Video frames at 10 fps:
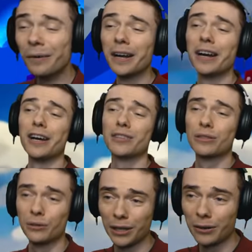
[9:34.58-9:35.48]
We
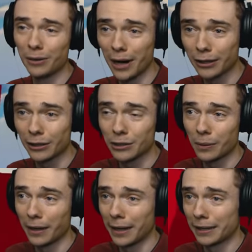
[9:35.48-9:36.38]
got three ragdolls.
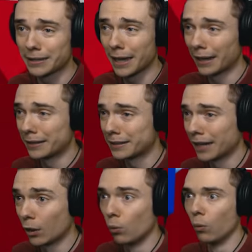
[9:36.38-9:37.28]
Wow, that is kinda
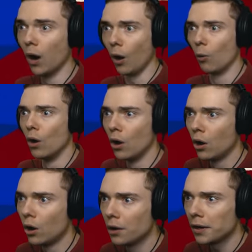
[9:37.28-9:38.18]
sad. Whoa!
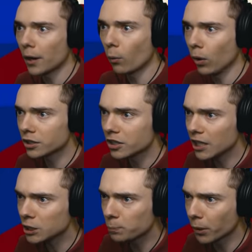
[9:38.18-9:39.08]
And what's
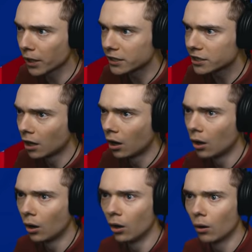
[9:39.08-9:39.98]
this place?
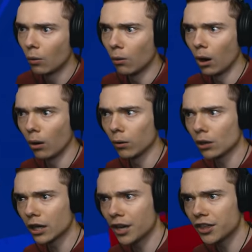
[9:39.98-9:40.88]
Whoa,
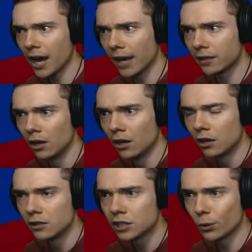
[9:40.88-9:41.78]
look at that!
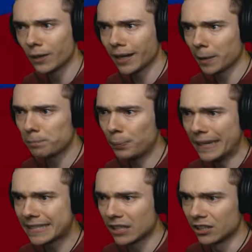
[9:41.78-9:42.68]
So we got
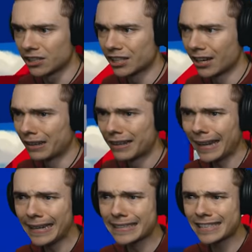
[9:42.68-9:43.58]
pistons
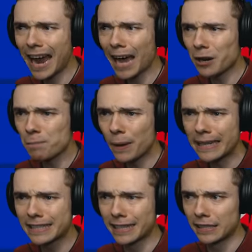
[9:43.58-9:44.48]
inside the
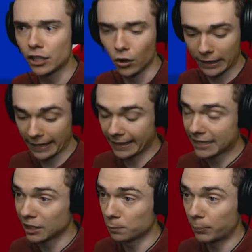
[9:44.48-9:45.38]
pistons! Okay,
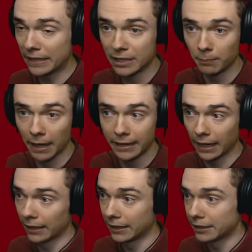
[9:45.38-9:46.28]
this is piston
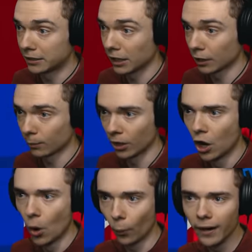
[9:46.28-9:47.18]
mania, ladies and gentlemen.
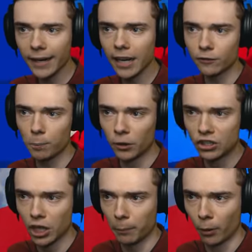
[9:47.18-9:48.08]
We're gonna have to put a
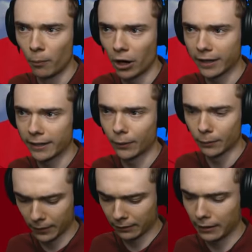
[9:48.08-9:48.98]
checkpoint marker. You know
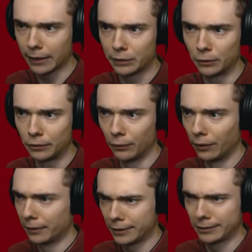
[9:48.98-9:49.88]
what? Let's do
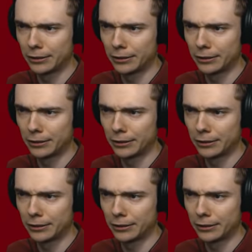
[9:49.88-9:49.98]
two.